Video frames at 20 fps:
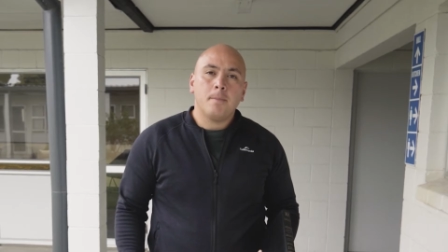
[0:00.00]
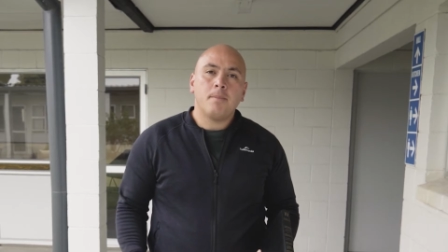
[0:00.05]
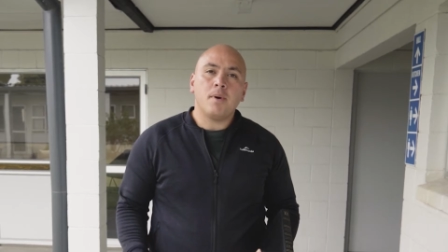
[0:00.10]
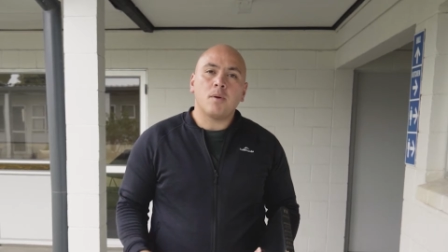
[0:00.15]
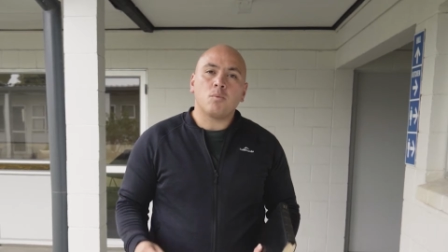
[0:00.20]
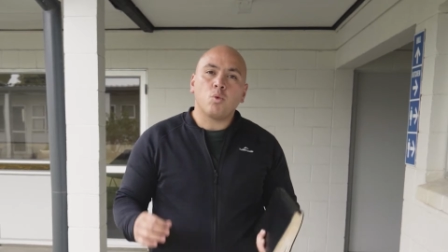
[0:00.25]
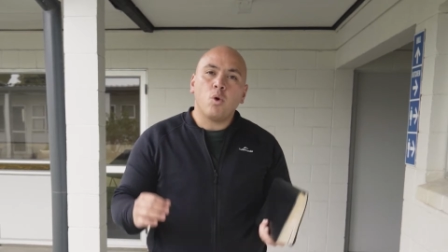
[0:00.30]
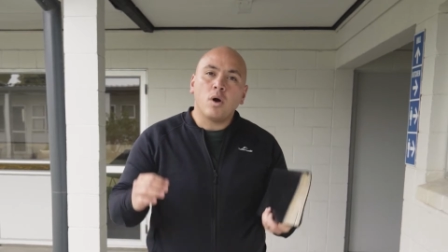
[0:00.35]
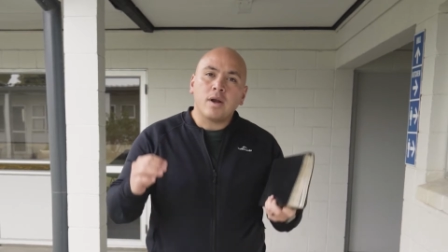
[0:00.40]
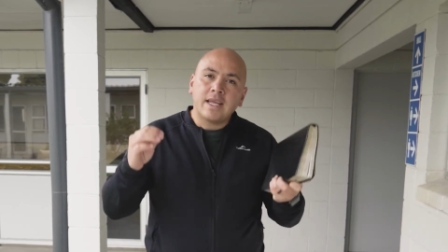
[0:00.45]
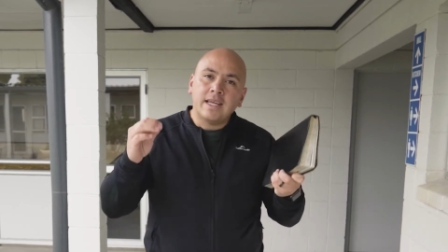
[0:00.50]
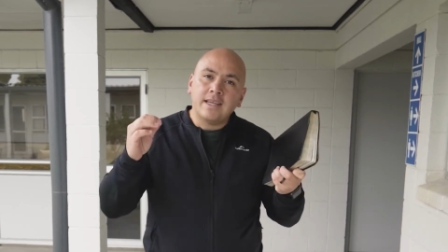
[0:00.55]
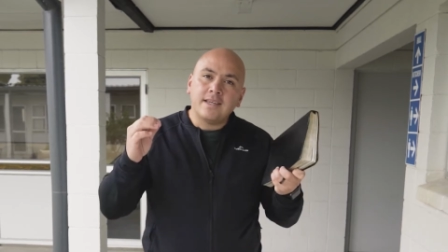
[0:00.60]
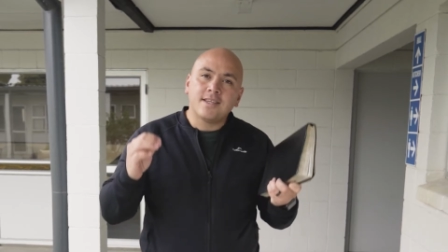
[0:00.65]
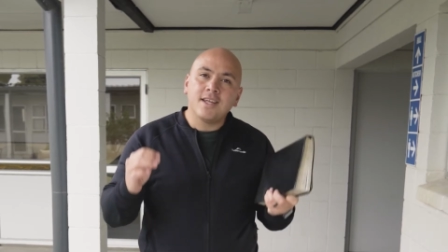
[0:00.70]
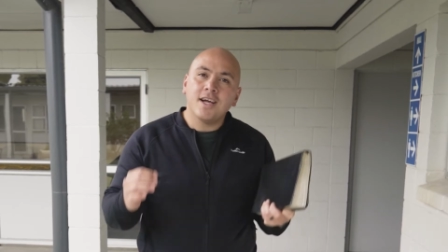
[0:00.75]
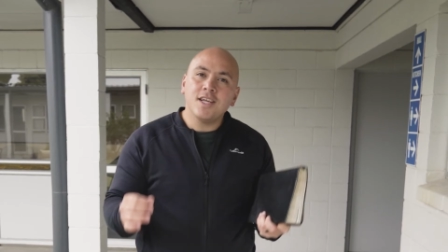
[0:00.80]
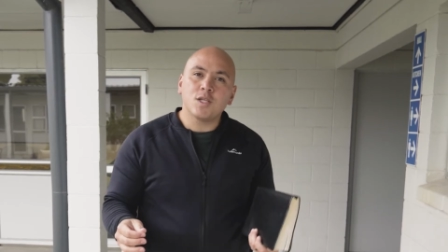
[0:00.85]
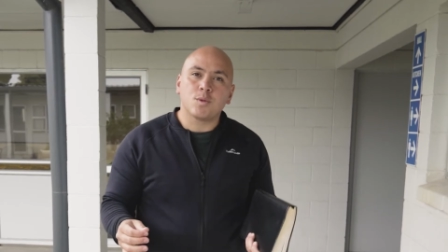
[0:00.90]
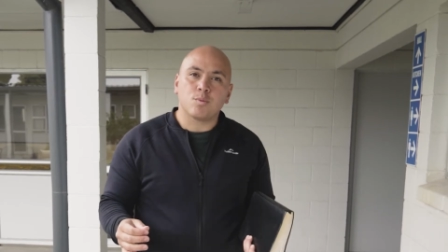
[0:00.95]
But what He
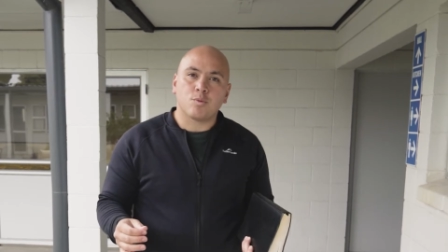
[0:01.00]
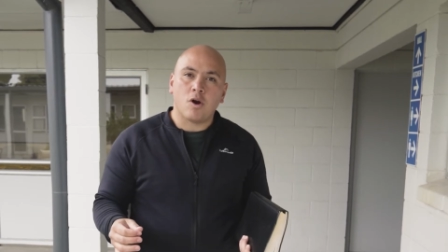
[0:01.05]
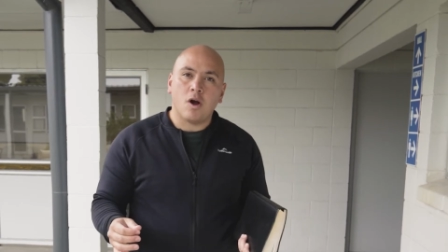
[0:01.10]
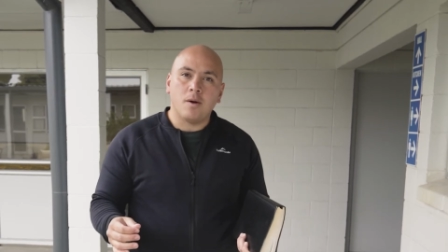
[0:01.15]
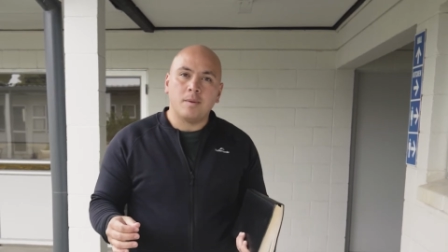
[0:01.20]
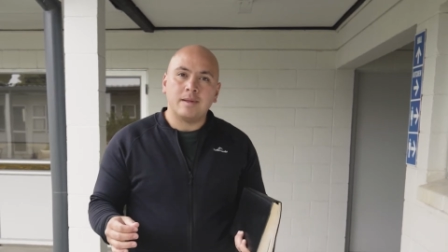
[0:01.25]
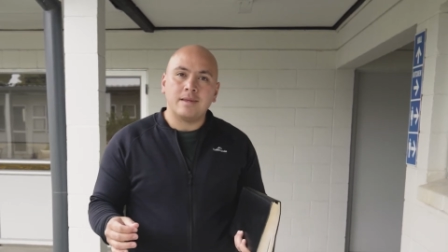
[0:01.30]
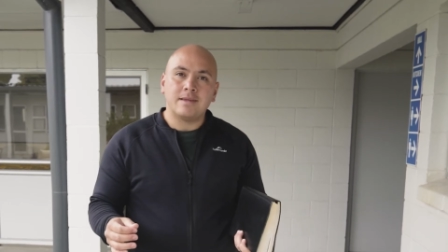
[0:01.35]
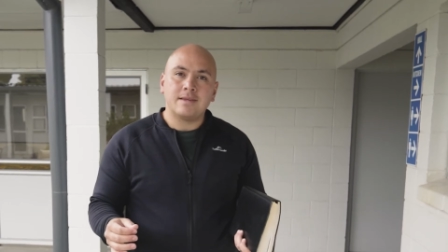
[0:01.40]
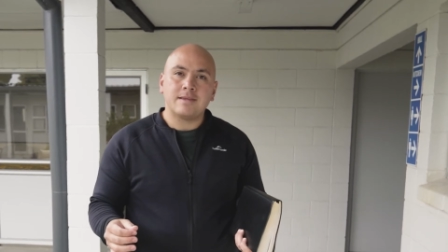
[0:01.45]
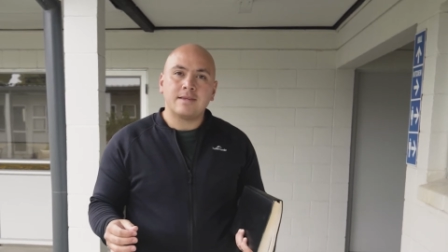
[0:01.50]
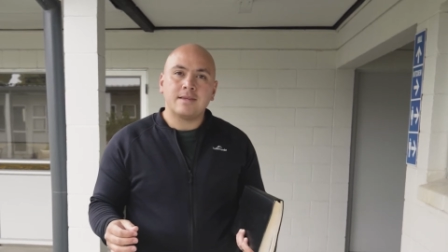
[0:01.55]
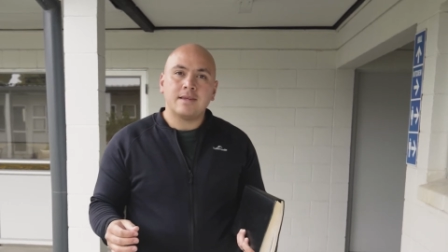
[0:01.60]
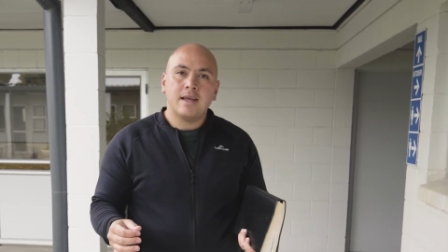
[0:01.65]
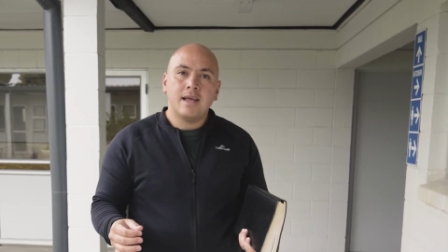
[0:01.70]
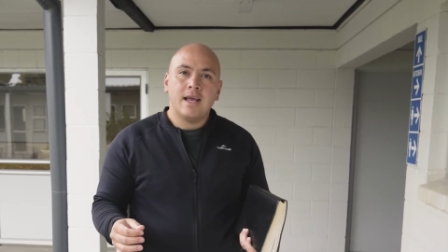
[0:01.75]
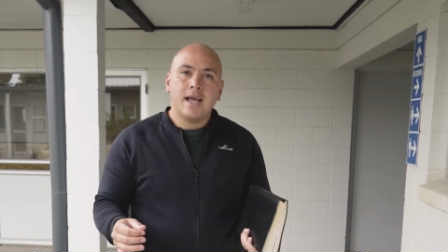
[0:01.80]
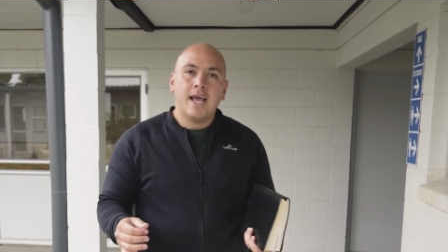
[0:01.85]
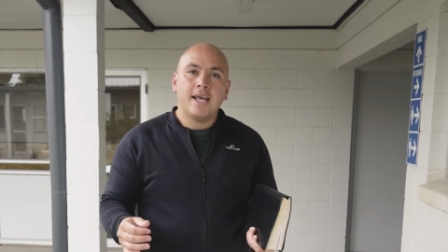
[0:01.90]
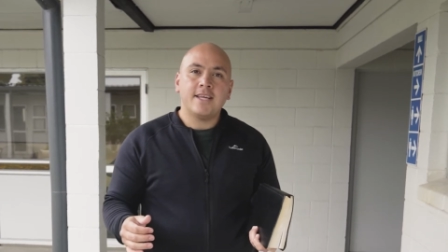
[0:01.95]
does promise
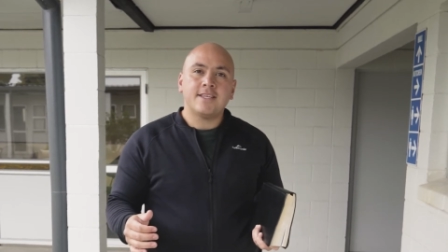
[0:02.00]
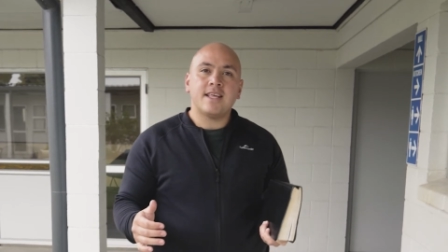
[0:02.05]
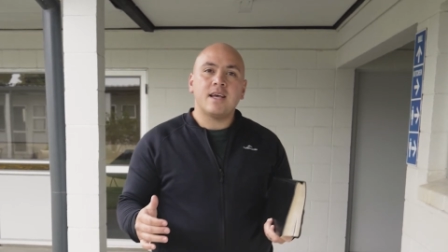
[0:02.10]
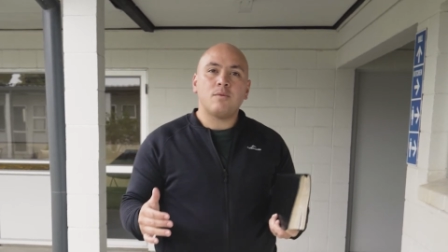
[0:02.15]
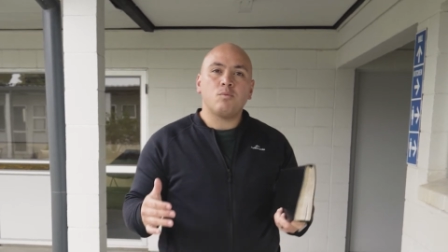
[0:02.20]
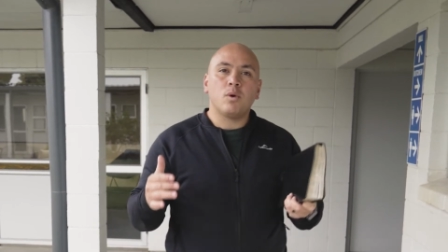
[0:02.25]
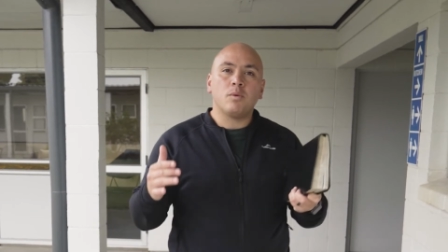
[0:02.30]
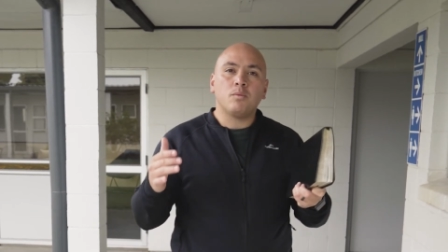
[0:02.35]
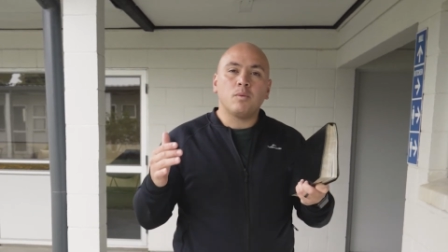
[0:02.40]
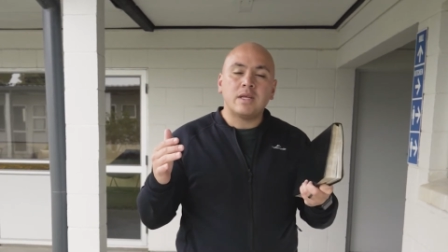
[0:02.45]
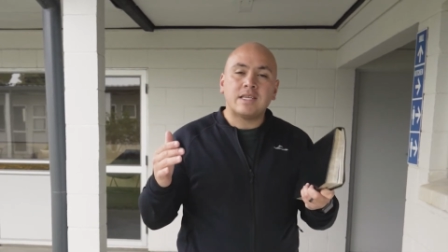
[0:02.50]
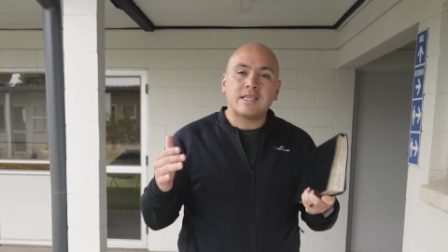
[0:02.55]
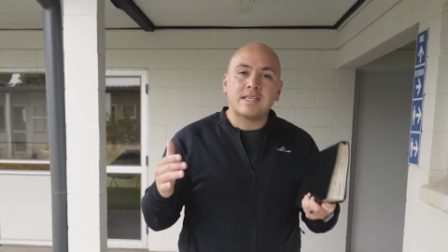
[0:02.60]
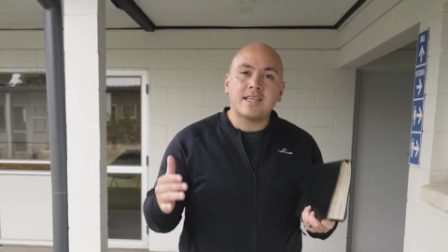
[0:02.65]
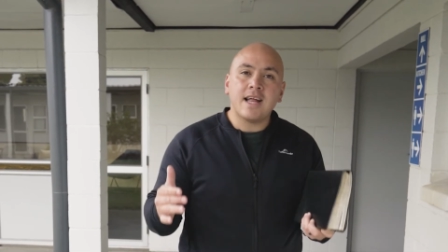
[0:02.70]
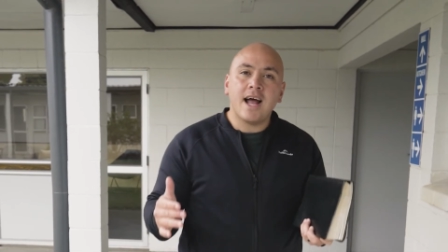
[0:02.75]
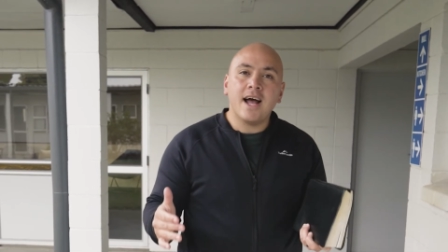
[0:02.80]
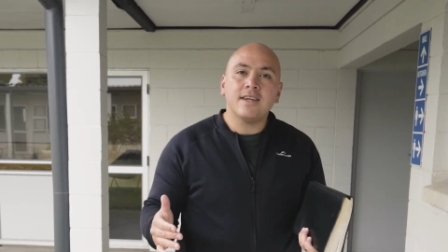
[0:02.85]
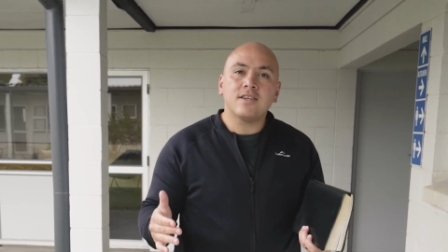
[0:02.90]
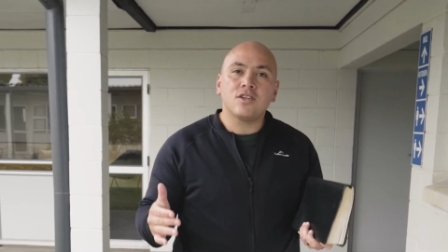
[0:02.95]
is that when we
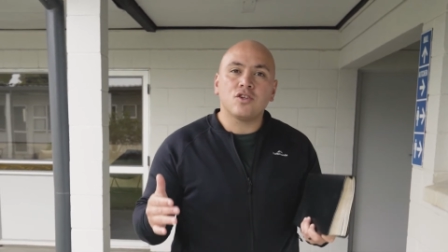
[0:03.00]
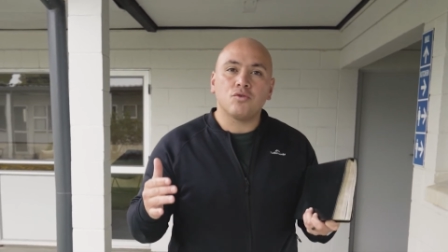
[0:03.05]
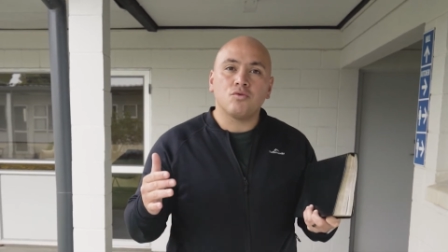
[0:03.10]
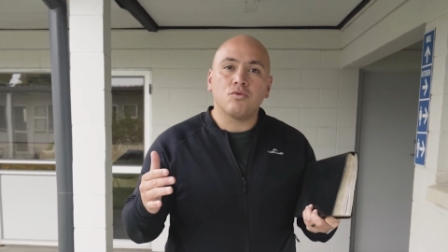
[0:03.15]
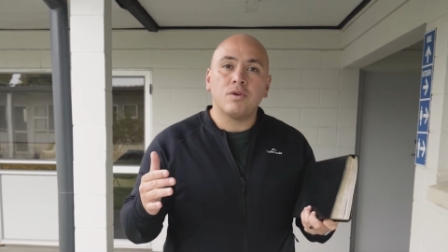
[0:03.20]
start to